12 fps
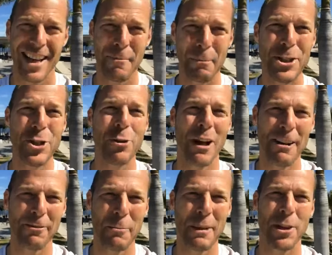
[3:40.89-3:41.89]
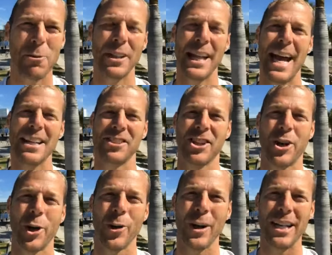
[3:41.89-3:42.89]
But you have to be the one that has the
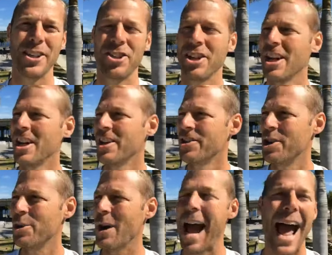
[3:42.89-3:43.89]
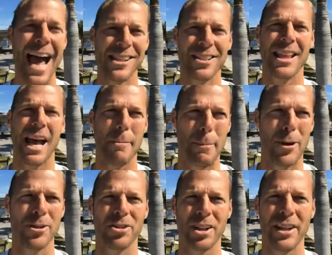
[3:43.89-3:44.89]
courage to ask that
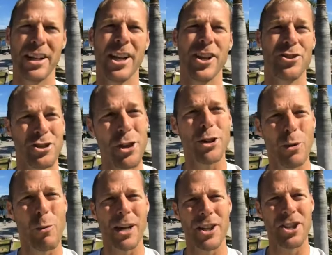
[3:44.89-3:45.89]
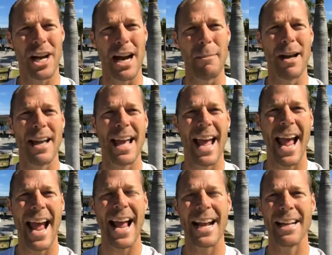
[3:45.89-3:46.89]
person, do you want a job?
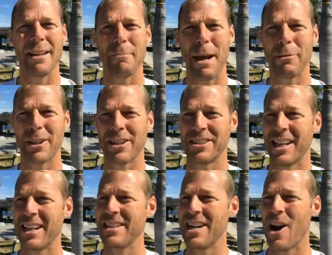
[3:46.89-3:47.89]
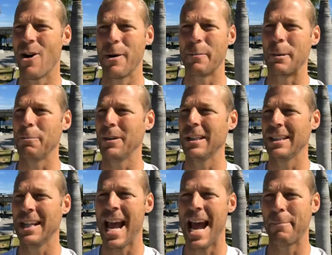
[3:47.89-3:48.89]
And maybe they're going to say, no, I'm
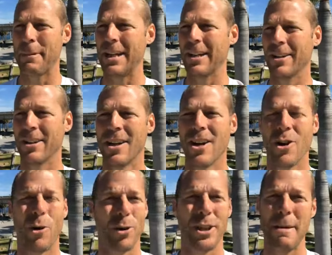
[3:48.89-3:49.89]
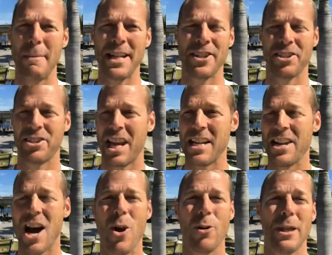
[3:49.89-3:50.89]
completely happy here. Or they might just say
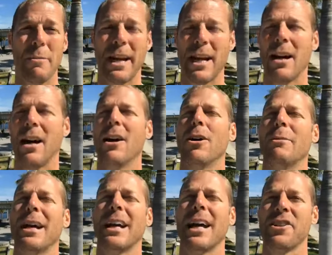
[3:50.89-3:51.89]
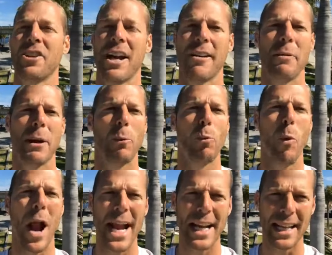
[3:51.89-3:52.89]
no, or they might go, oh my gosh, I have been
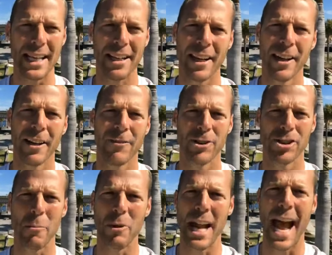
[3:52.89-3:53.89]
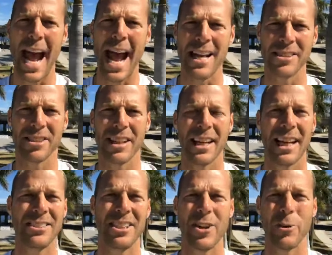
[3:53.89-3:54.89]
waiting for someone to ask. And you
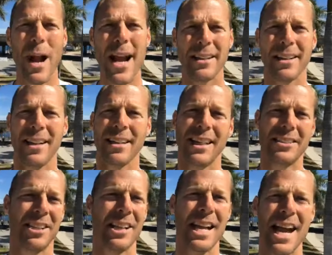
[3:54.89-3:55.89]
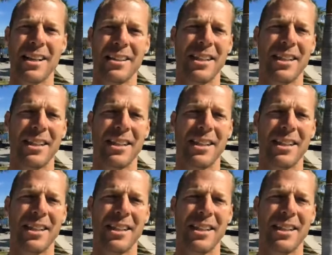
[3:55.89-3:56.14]
say, great, let's connect.